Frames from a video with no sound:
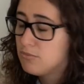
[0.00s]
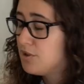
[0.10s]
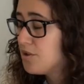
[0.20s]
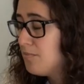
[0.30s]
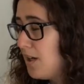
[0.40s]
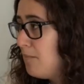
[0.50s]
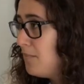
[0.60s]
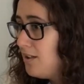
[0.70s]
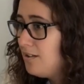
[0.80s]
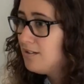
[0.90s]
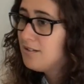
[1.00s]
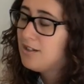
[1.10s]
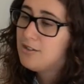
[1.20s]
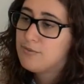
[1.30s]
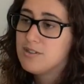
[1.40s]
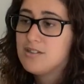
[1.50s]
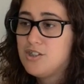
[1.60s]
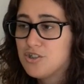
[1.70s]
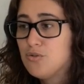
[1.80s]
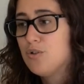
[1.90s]
which may mean
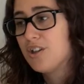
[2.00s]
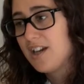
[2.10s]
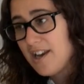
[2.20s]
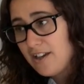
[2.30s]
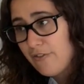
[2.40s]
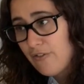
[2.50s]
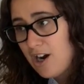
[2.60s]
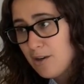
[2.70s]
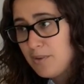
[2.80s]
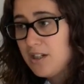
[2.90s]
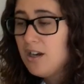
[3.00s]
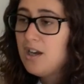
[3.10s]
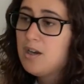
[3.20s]
transition to organic farming,